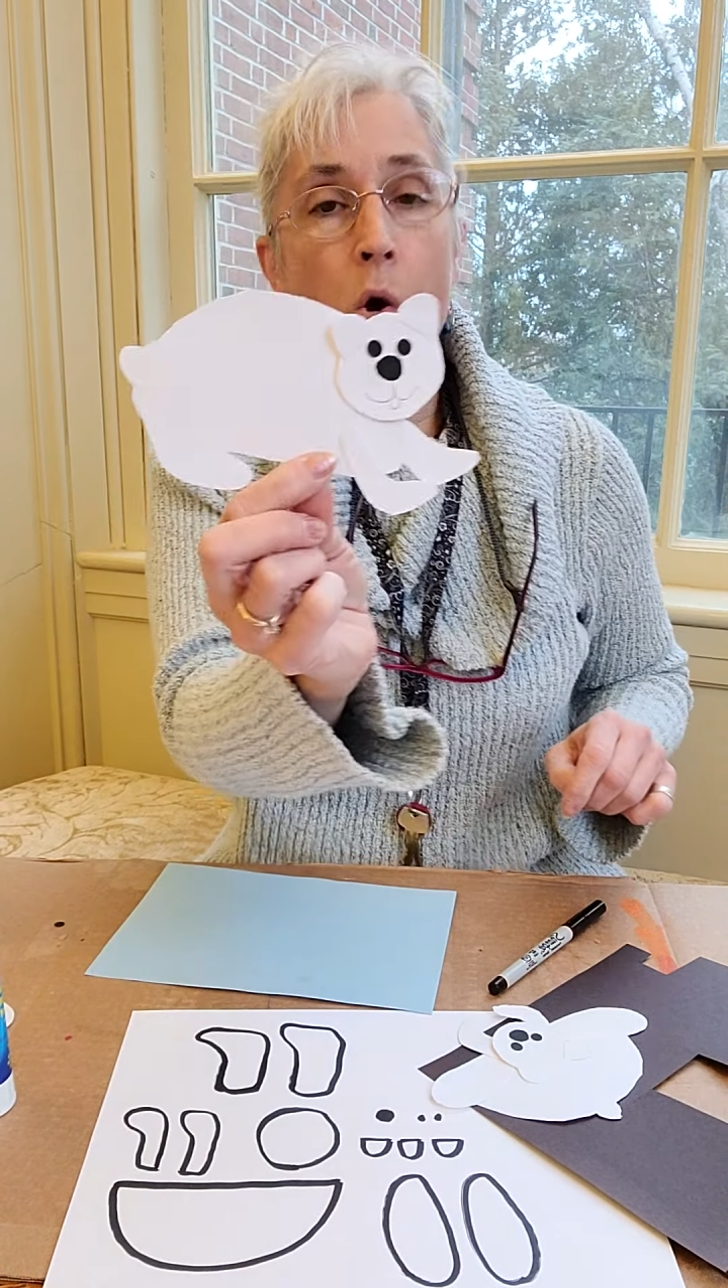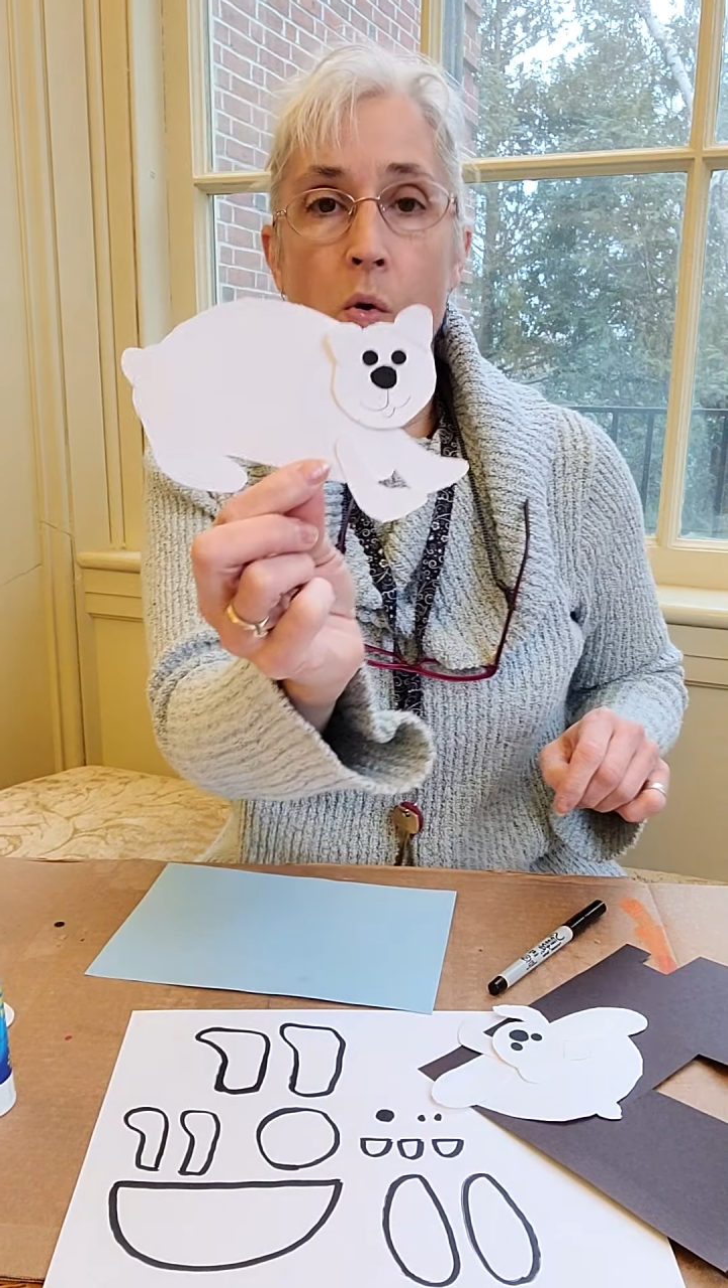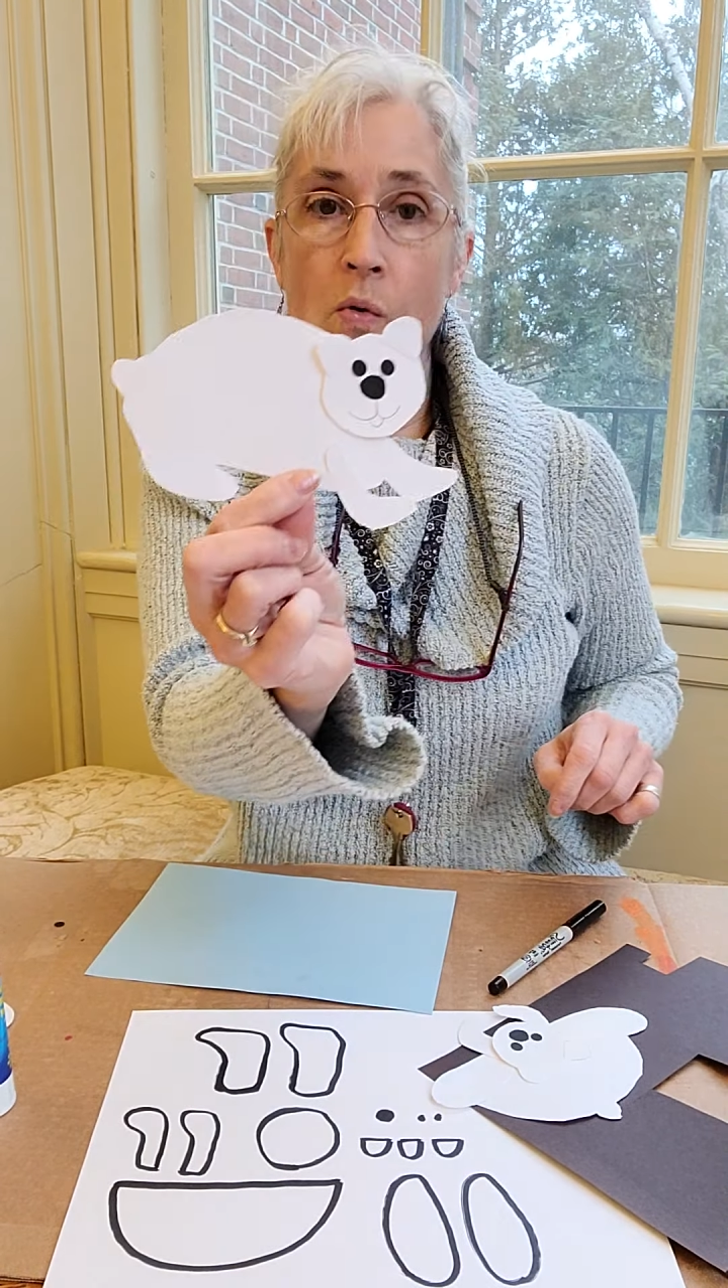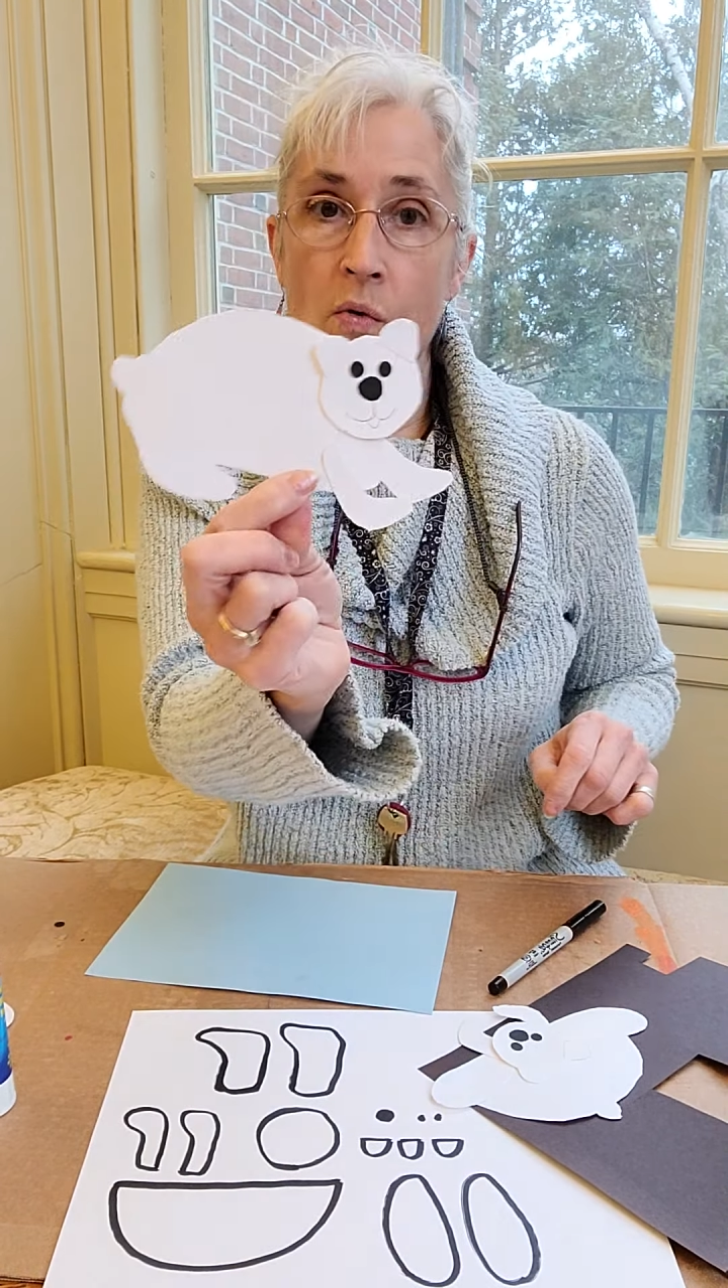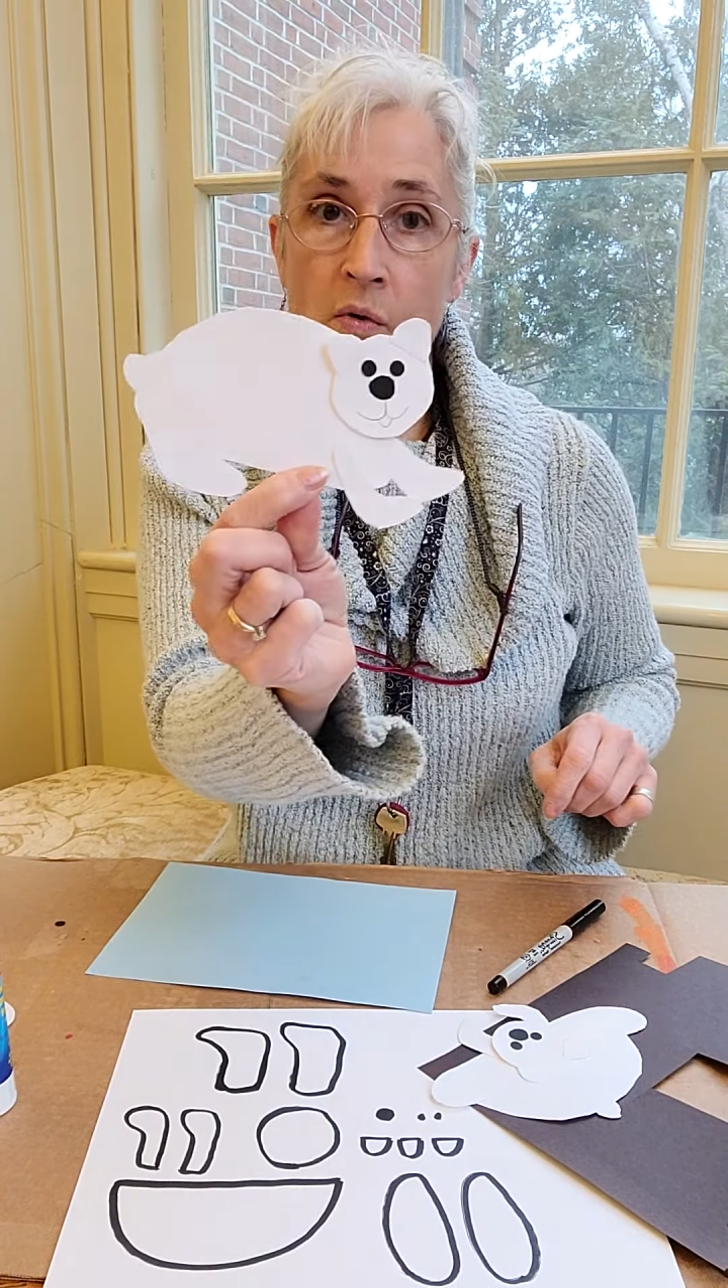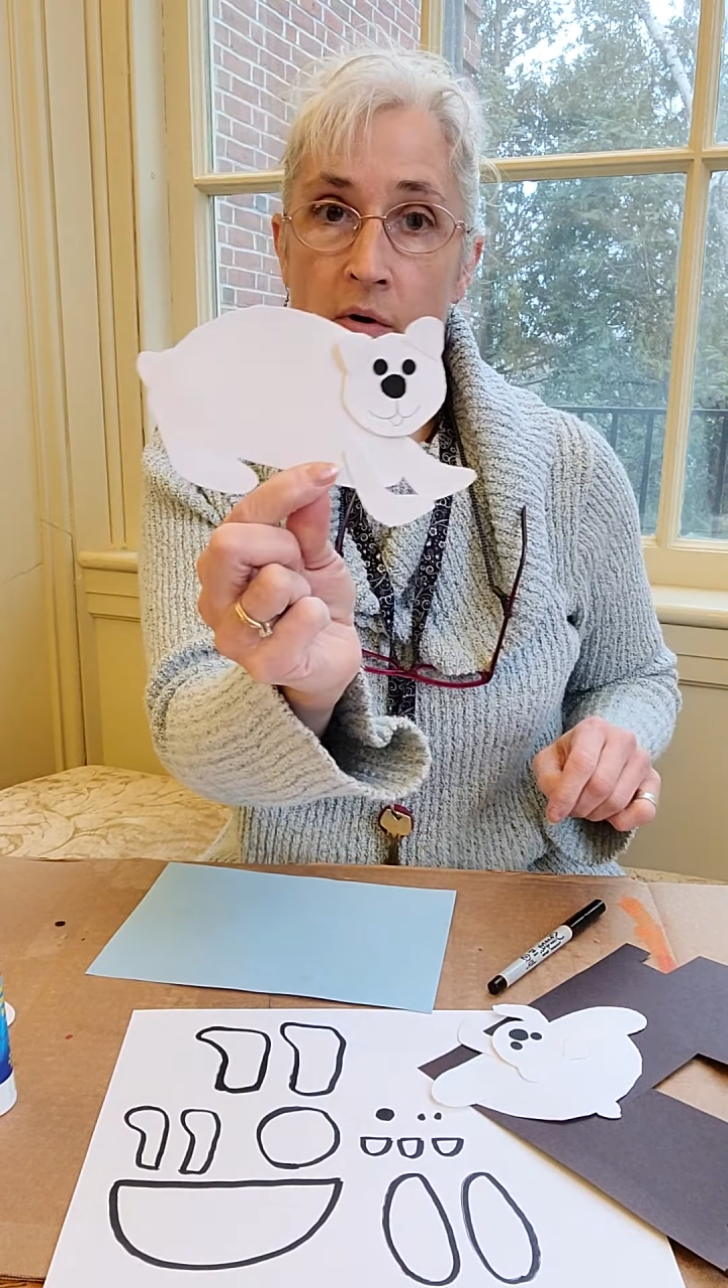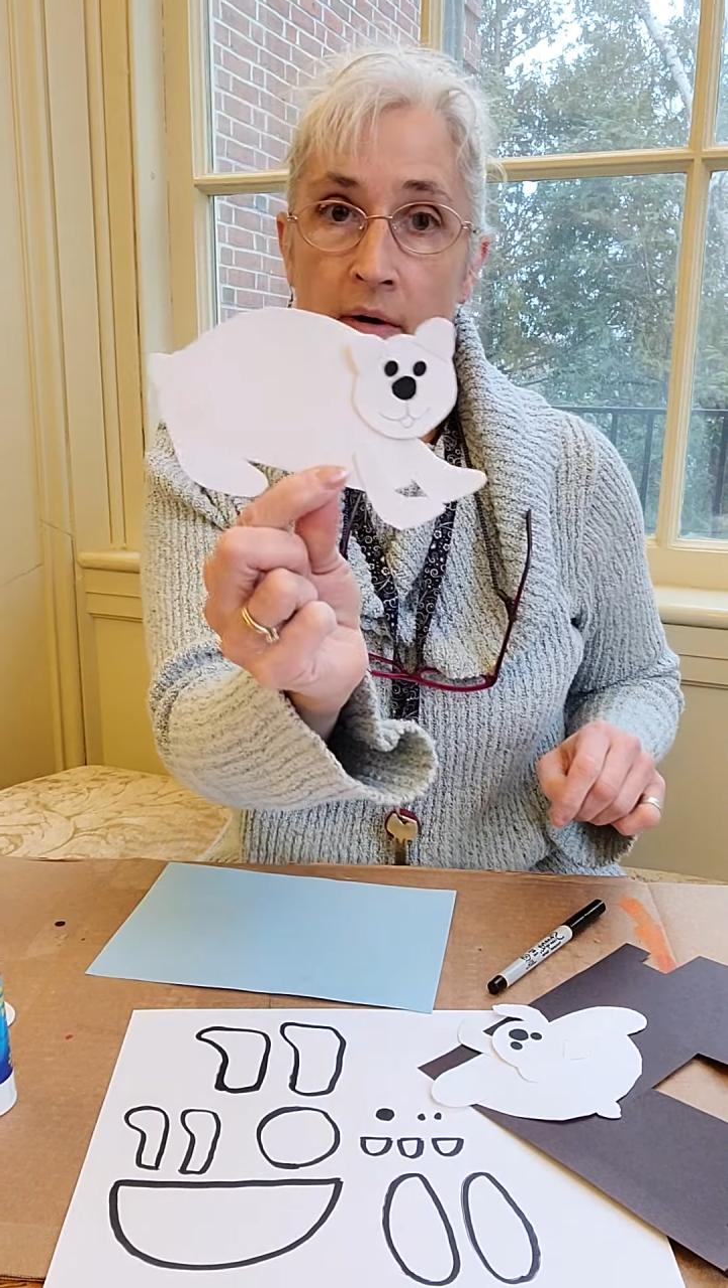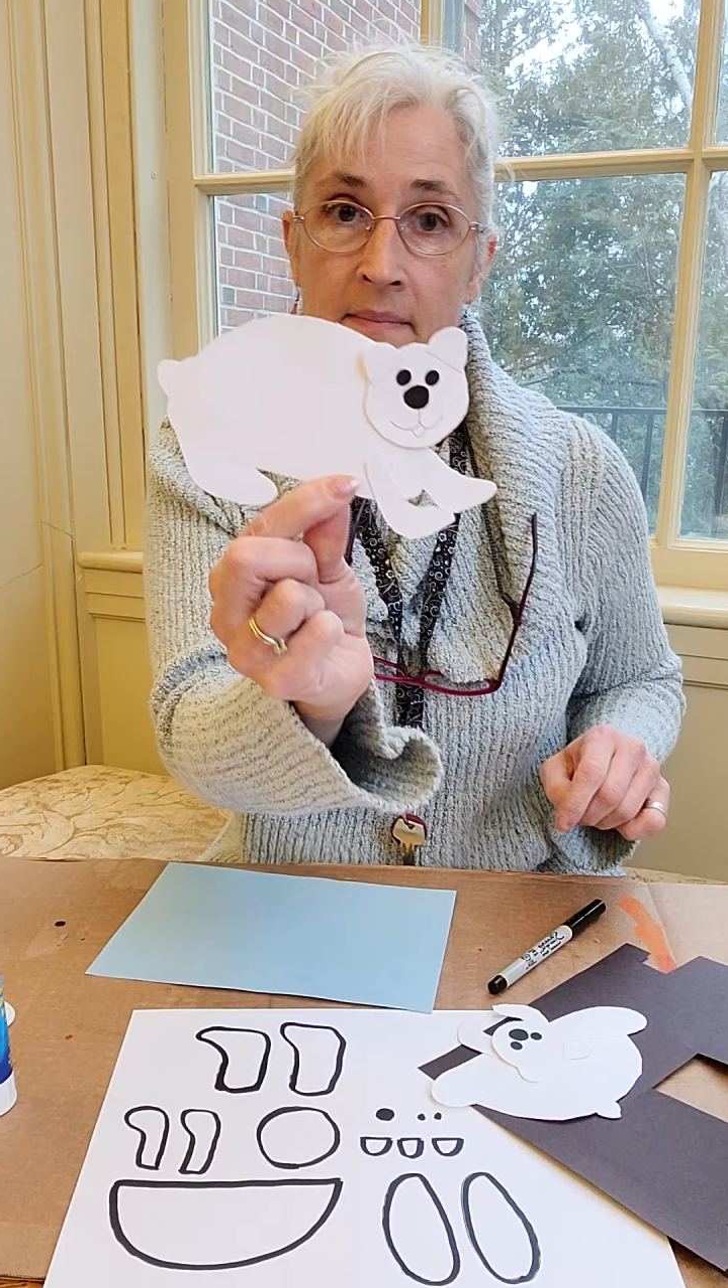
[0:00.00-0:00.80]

or